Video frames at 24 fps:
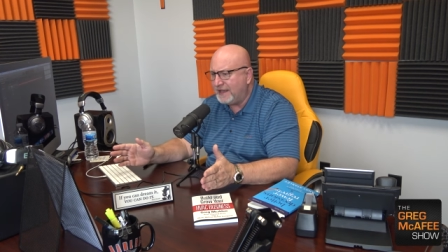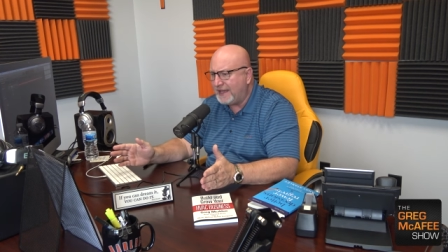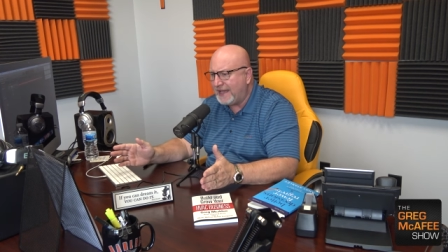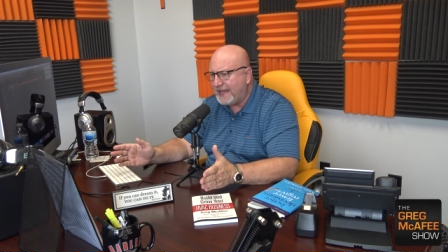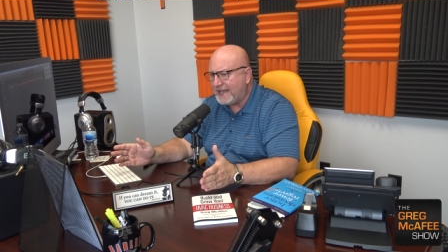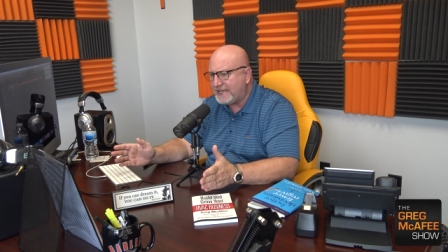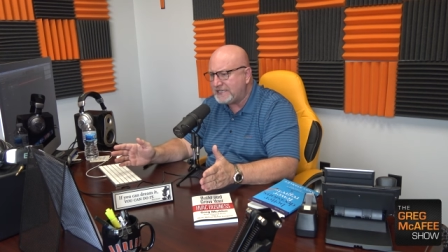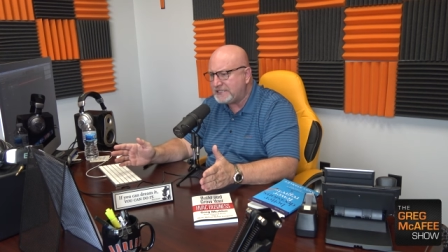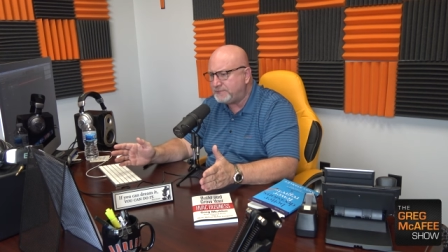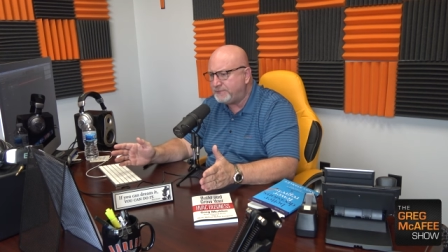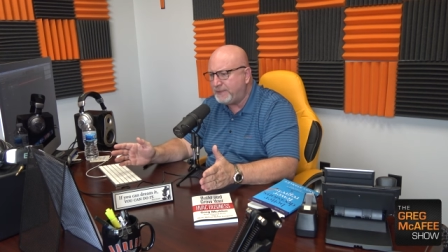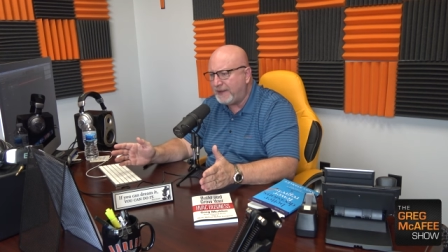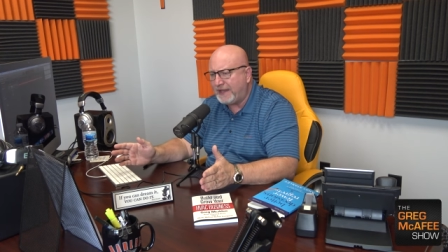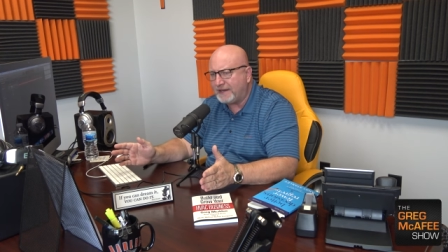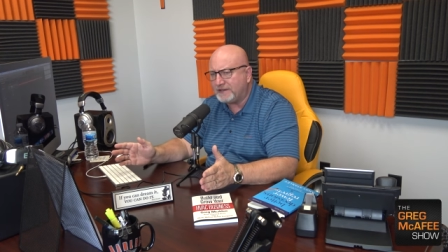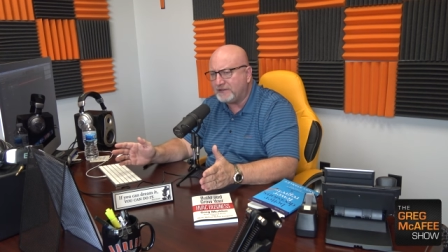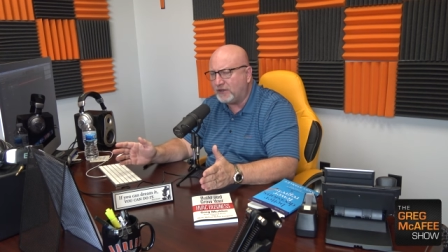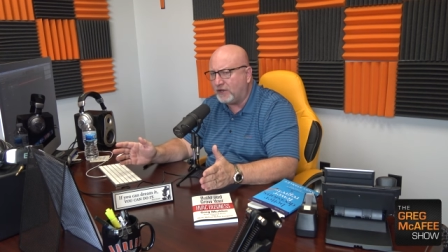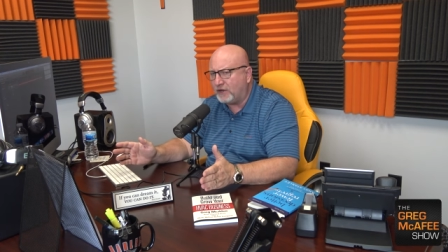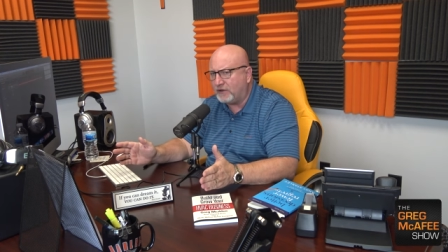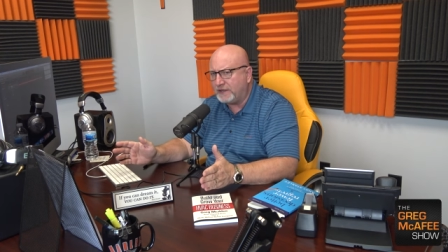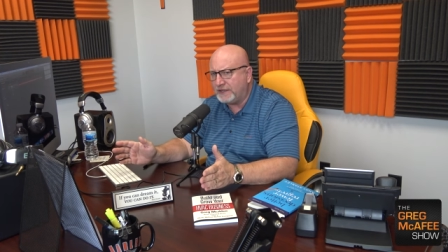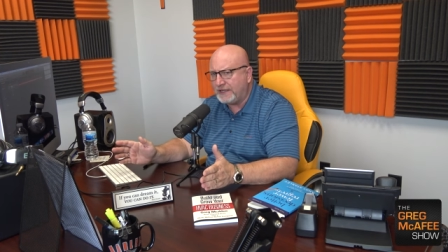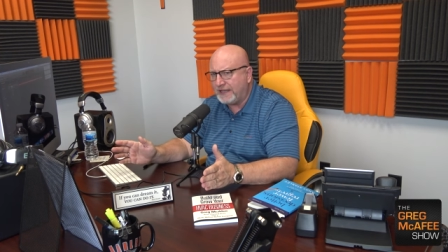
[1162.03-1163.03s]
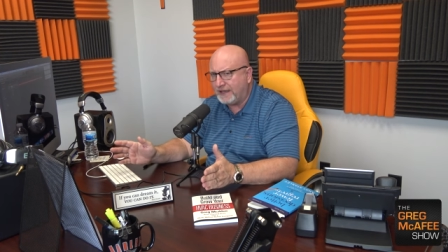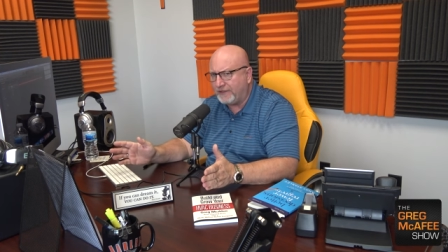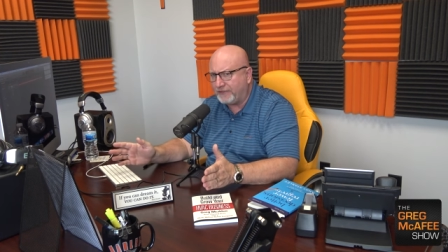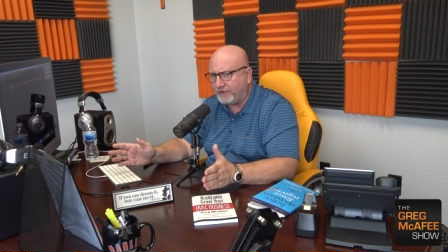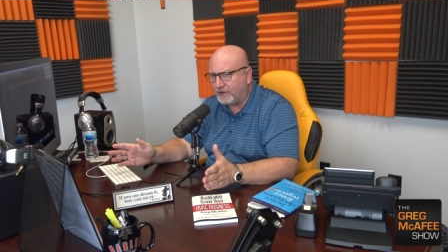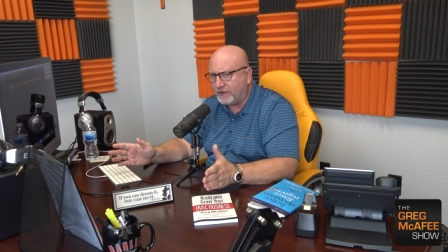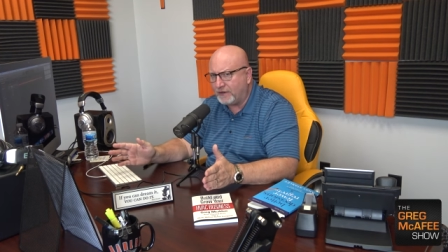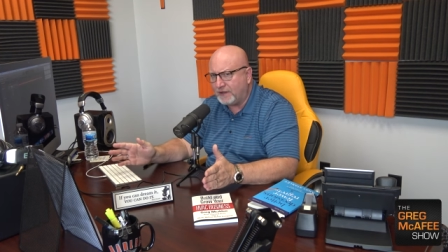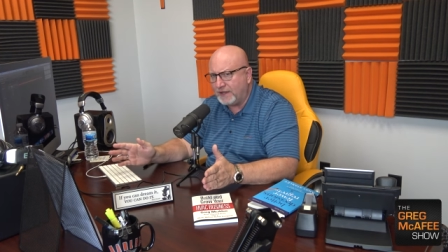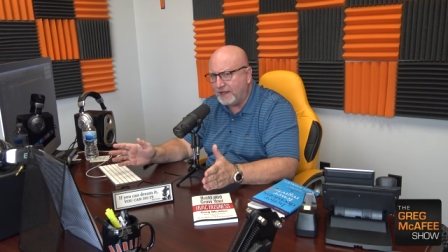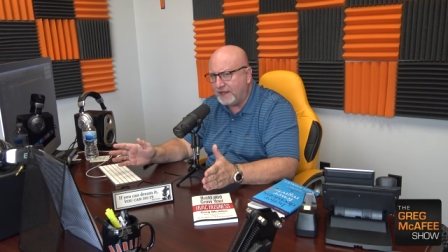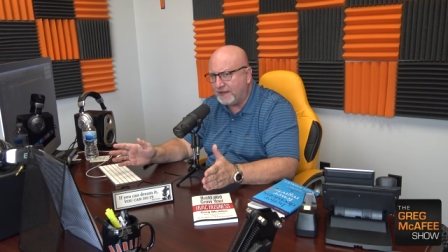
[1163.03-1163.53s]
aspect
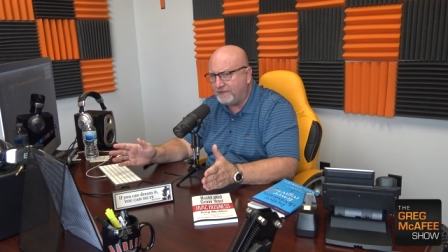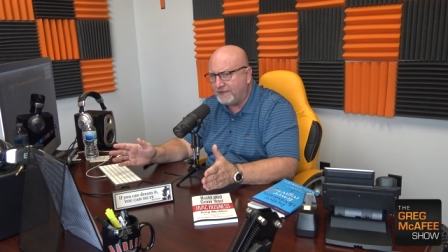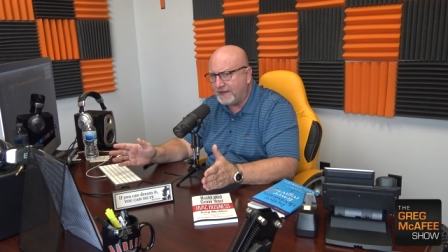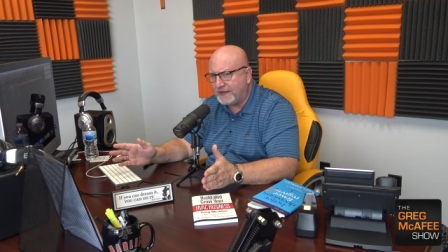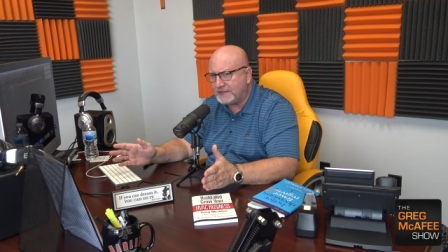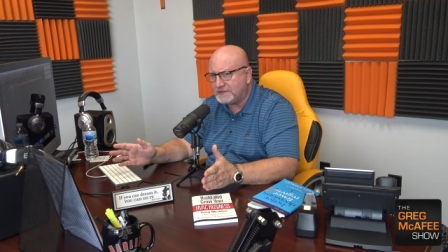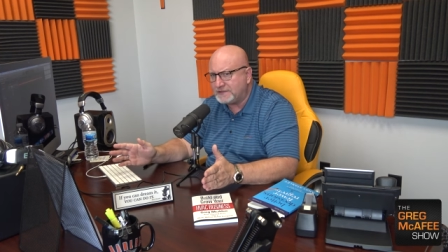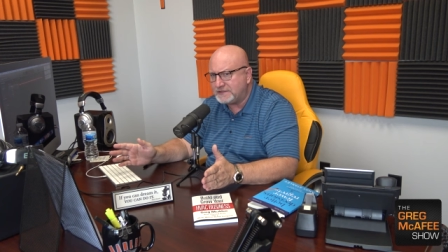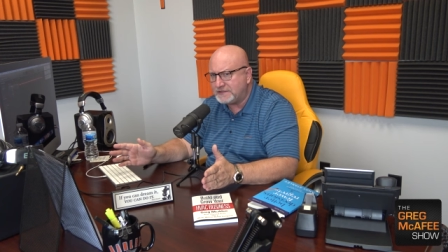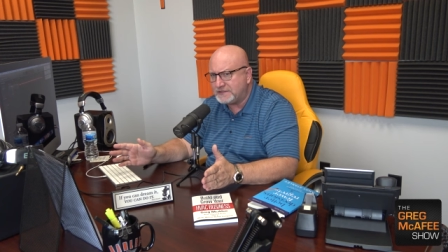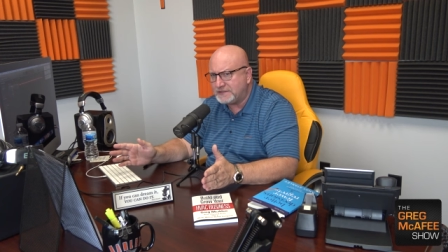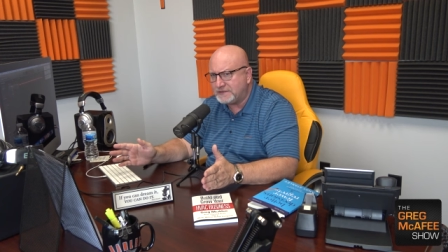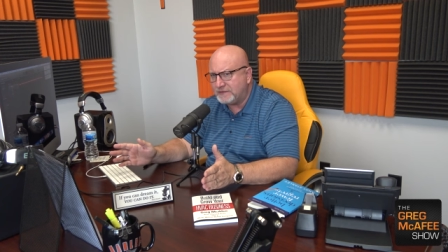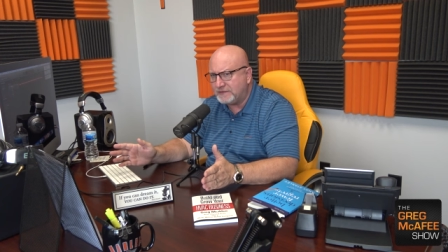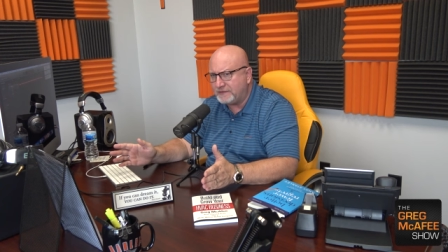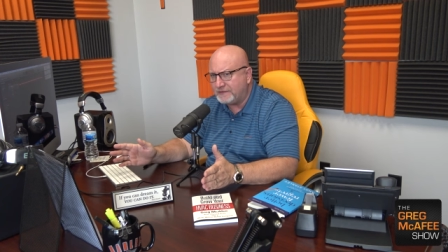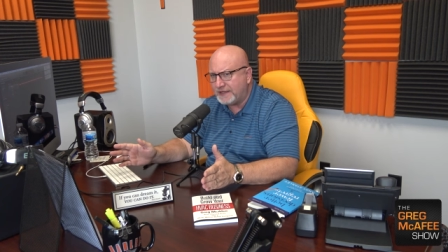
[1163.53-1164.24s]
altogether and that's